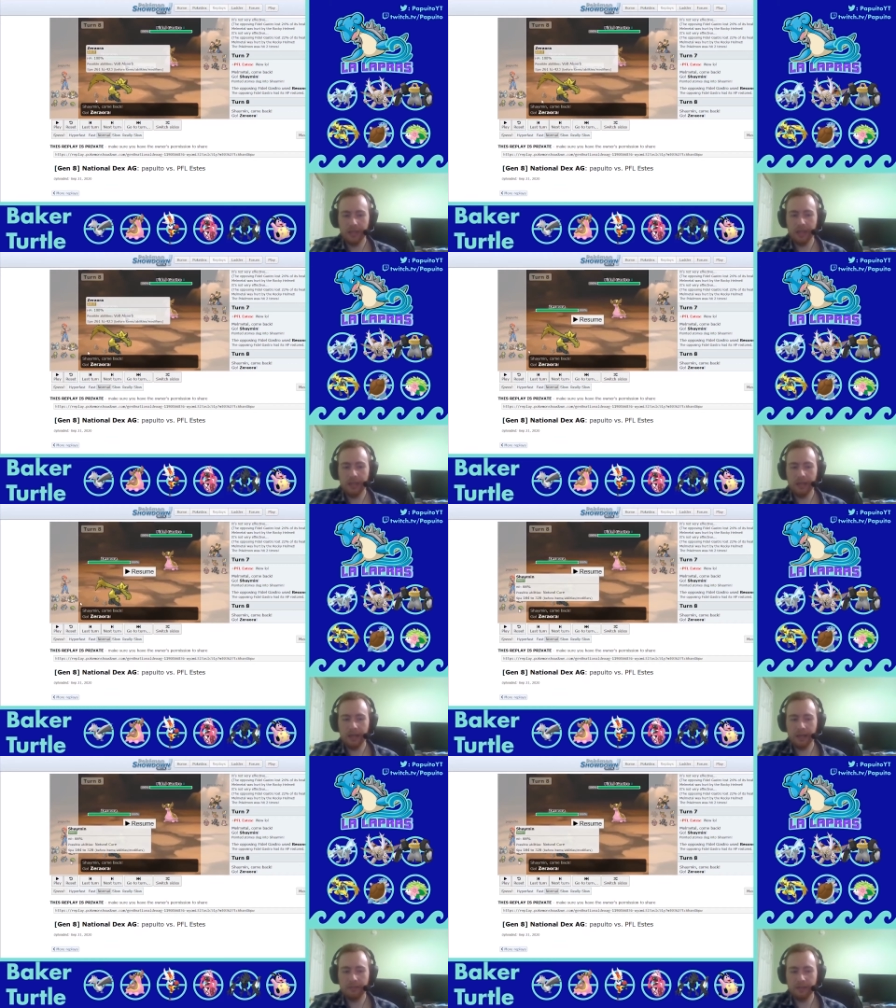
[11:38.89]
And then
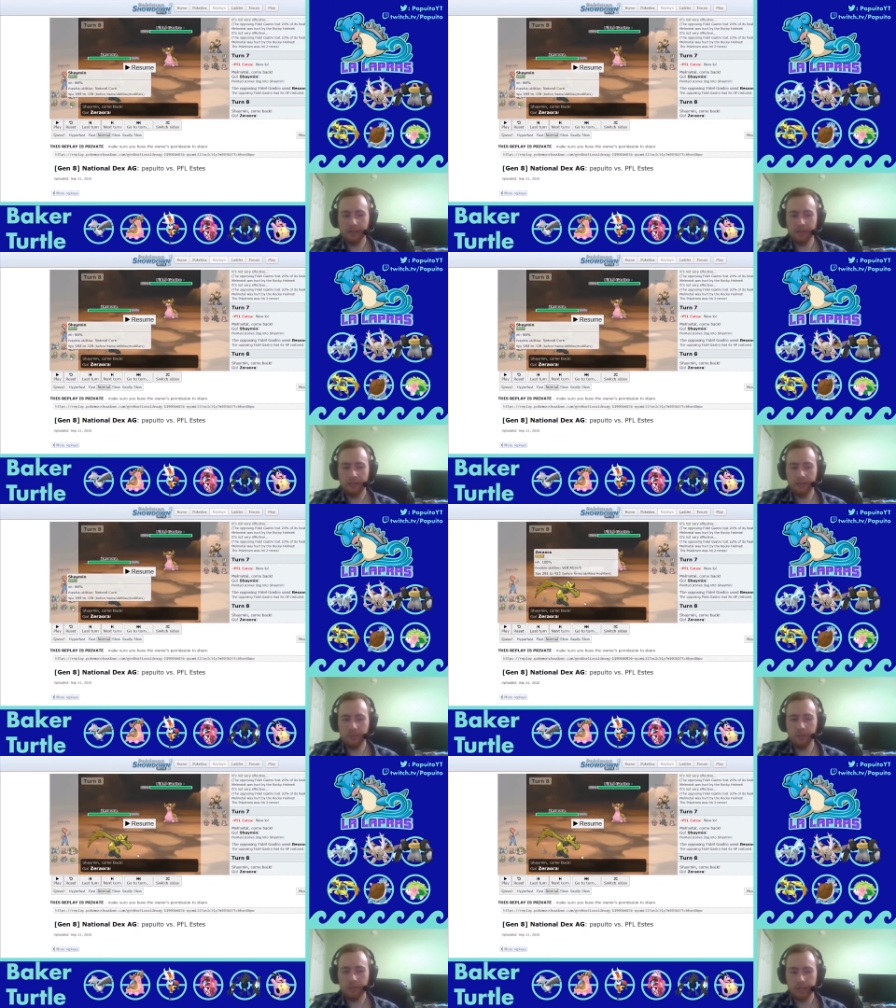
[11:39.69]
I figured,
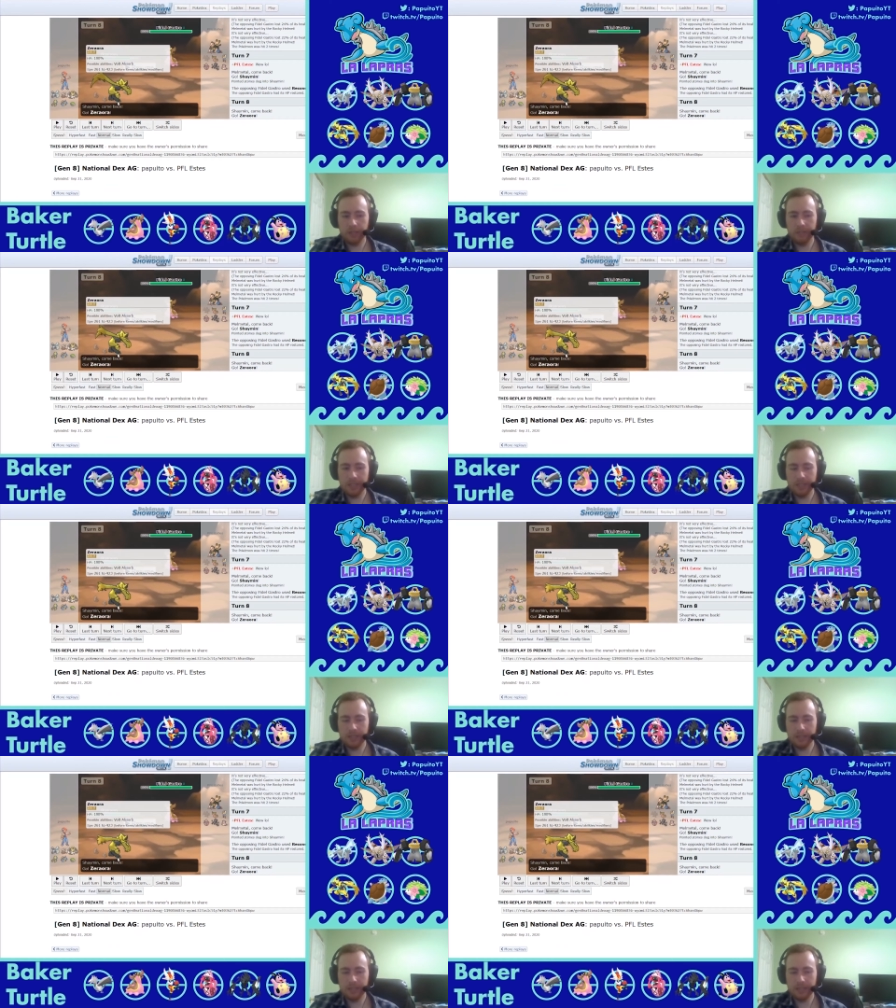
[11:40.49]
well, Shaman's in,